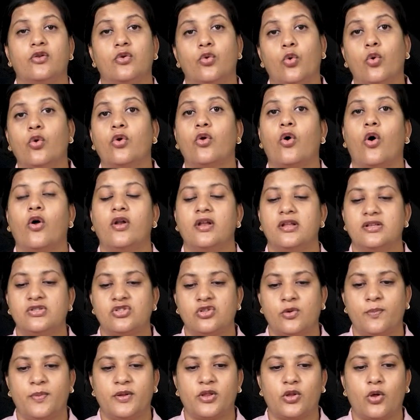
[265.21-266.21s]
node on
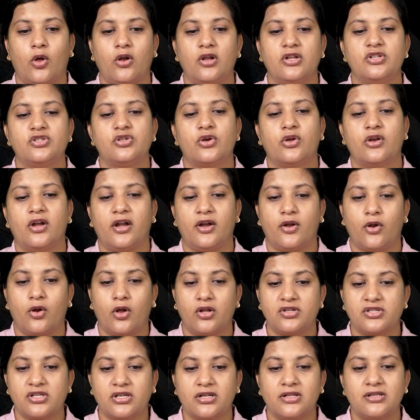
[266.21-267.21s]
histopathology or
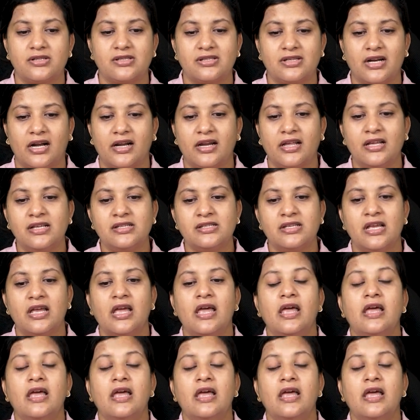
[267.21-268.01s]
radiological studies.